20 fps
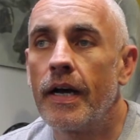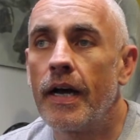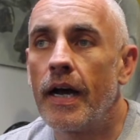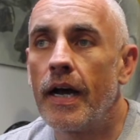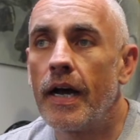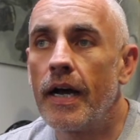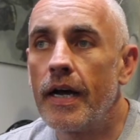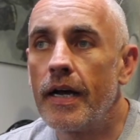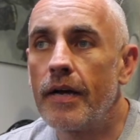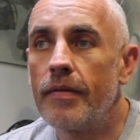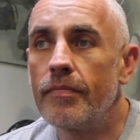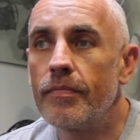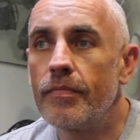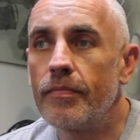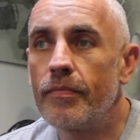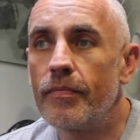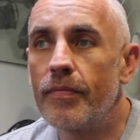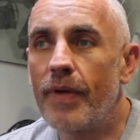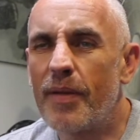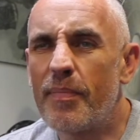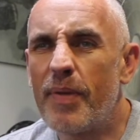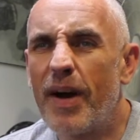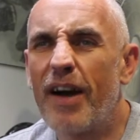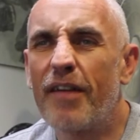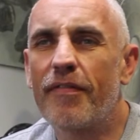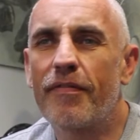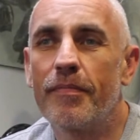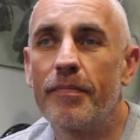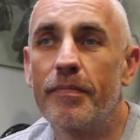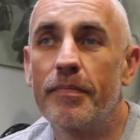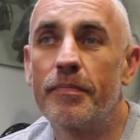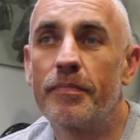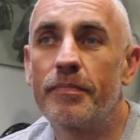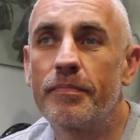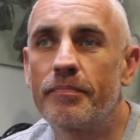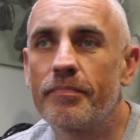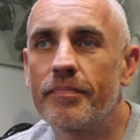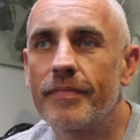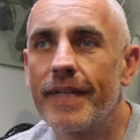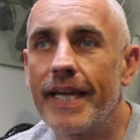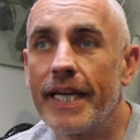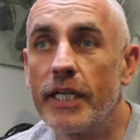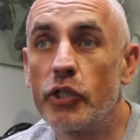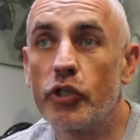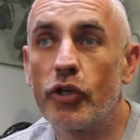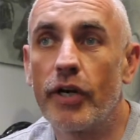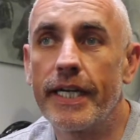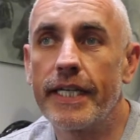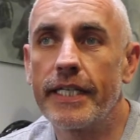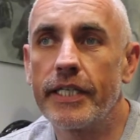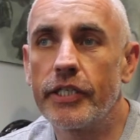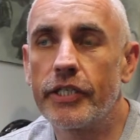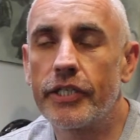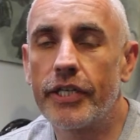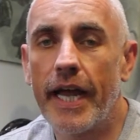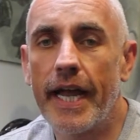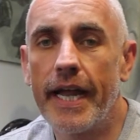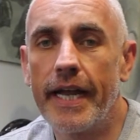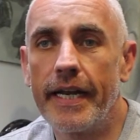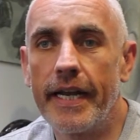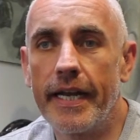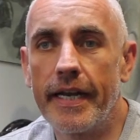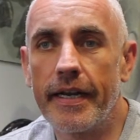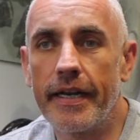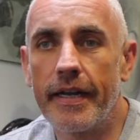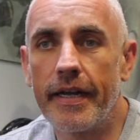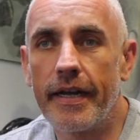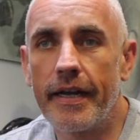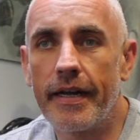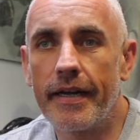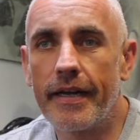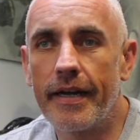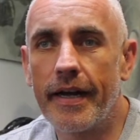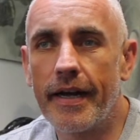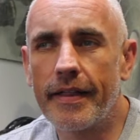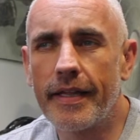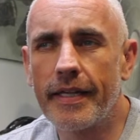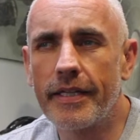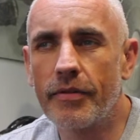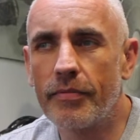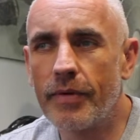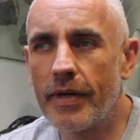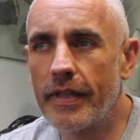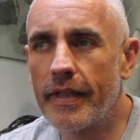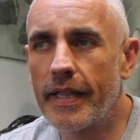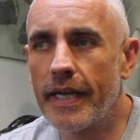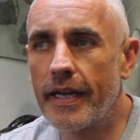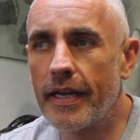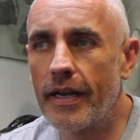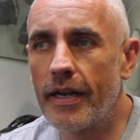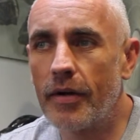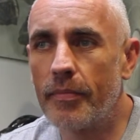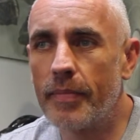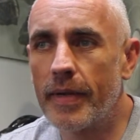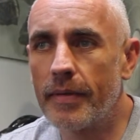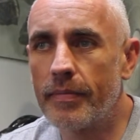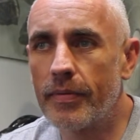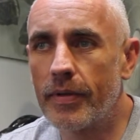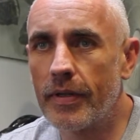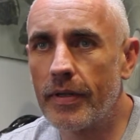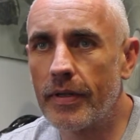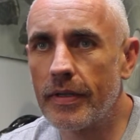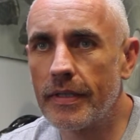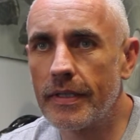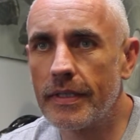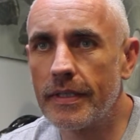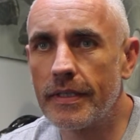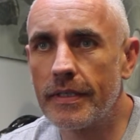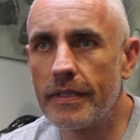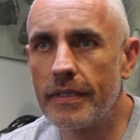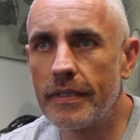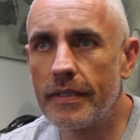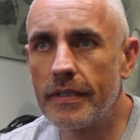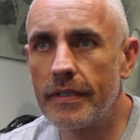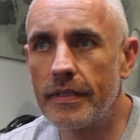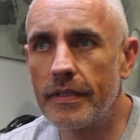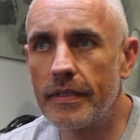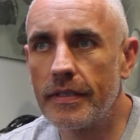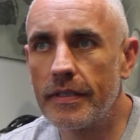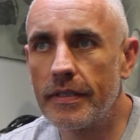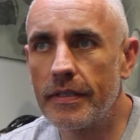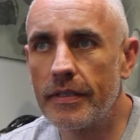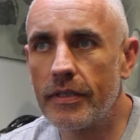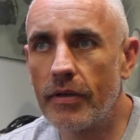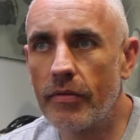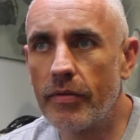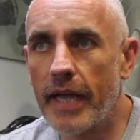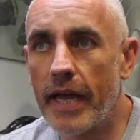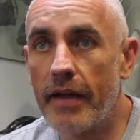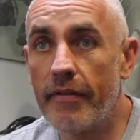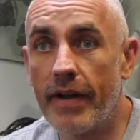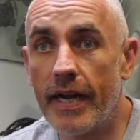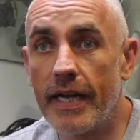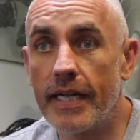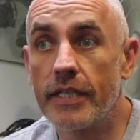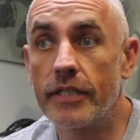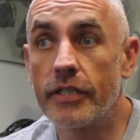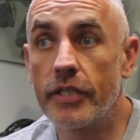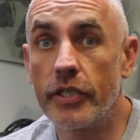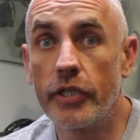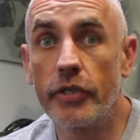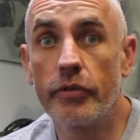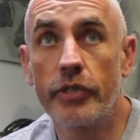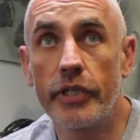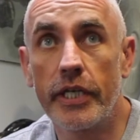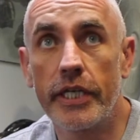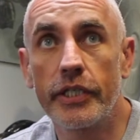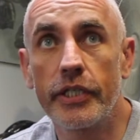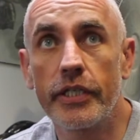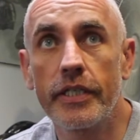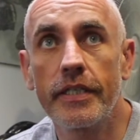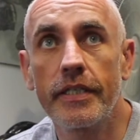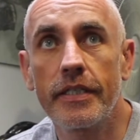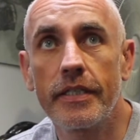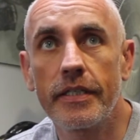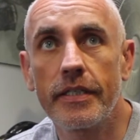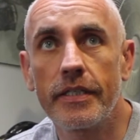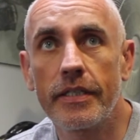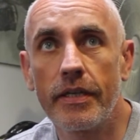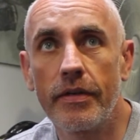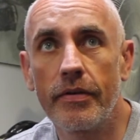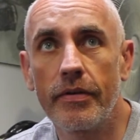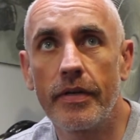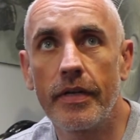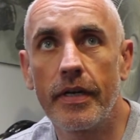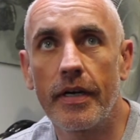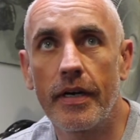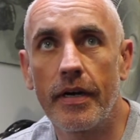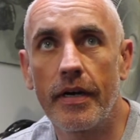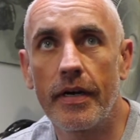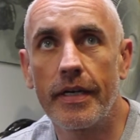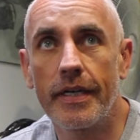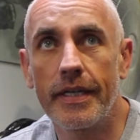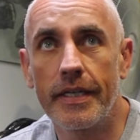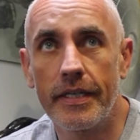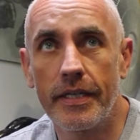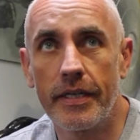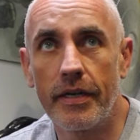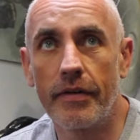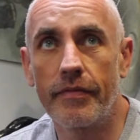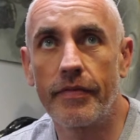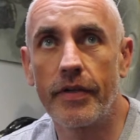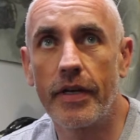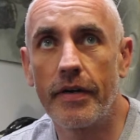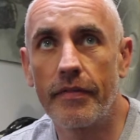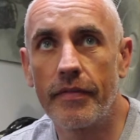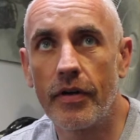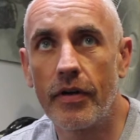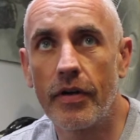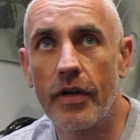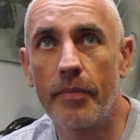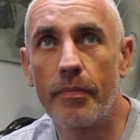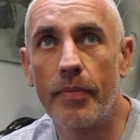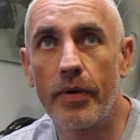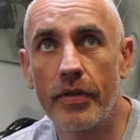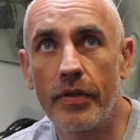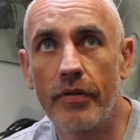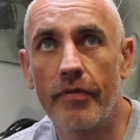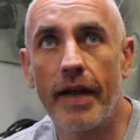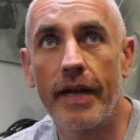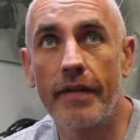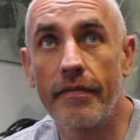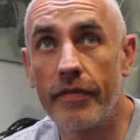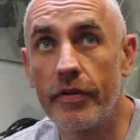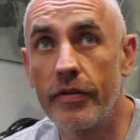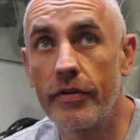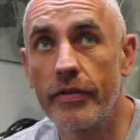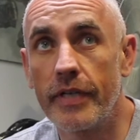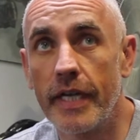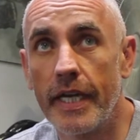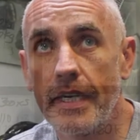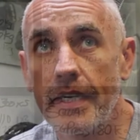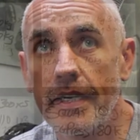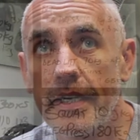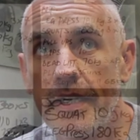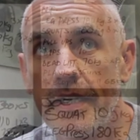Um, well, apart from enjoying your training, I think the one thing a lot of people don't get right is the nutrition. So, you know, if you if you're not putting the right food in,